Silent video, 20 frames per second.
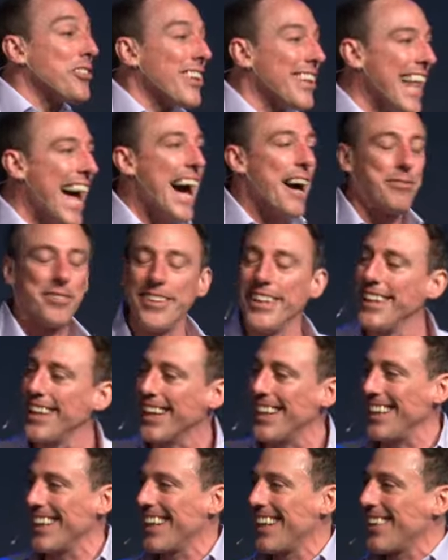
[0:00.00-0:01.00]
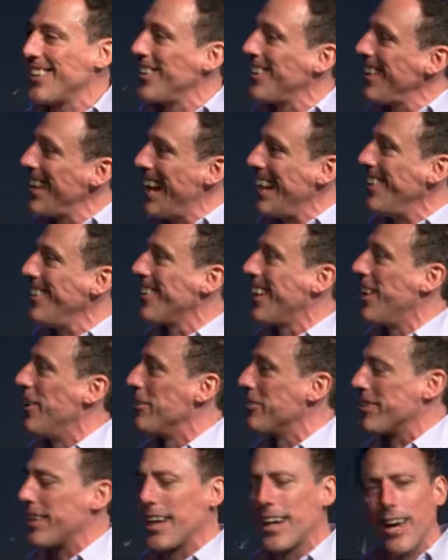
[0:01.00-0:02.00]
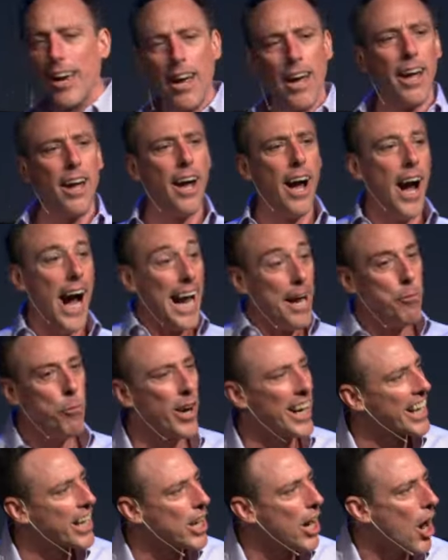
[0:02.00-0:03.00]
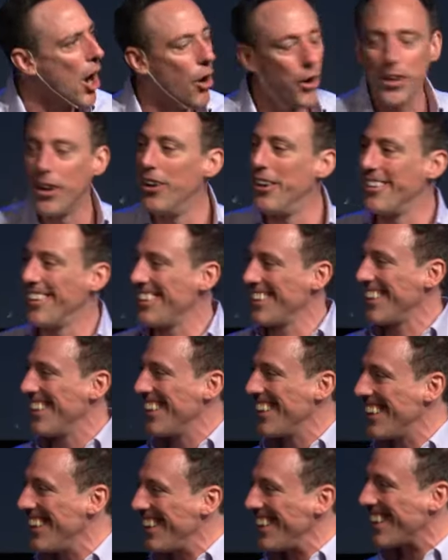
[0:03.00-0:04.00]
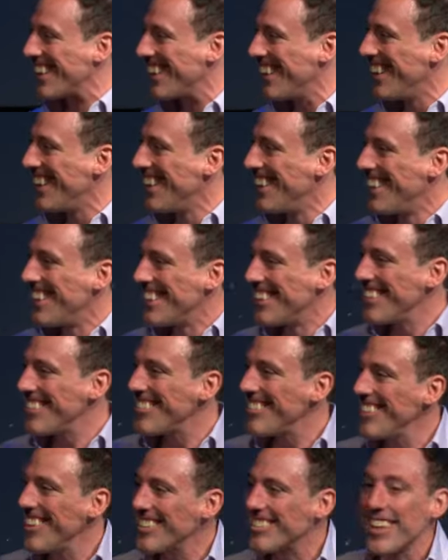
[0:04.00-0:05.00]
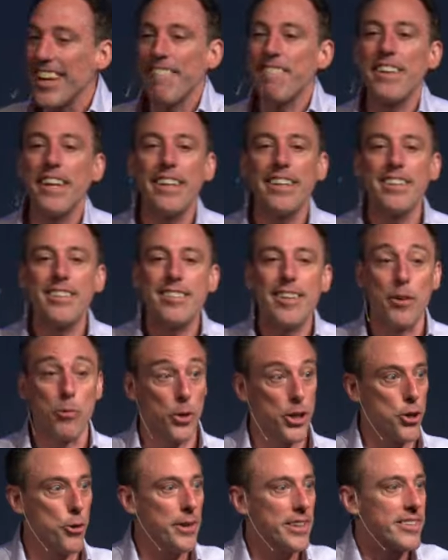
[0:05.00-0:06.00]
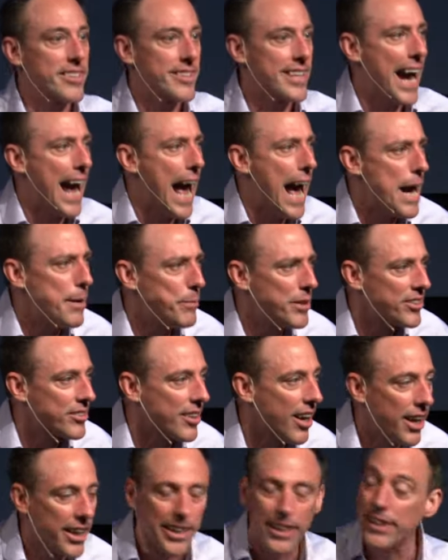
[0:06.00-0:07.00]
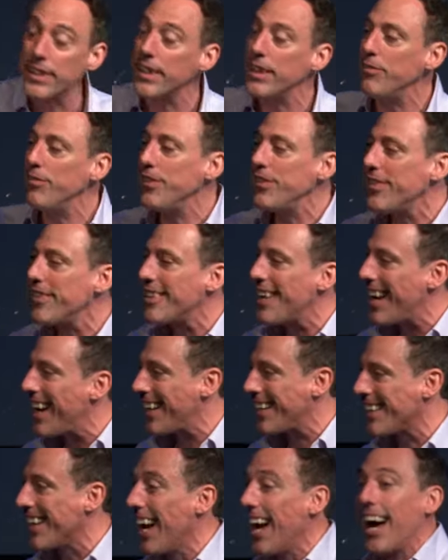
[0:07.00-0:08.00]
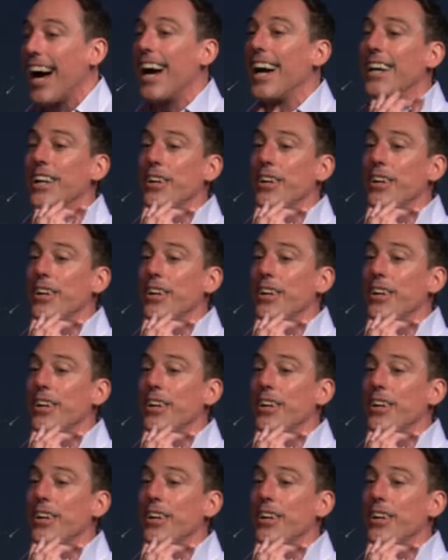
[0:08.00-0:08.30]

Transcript: laughed, and then I kind of got a little angry. I was like, I want to go. like, this is nuts. They didn't say, we're going to the Amazon. And even then, I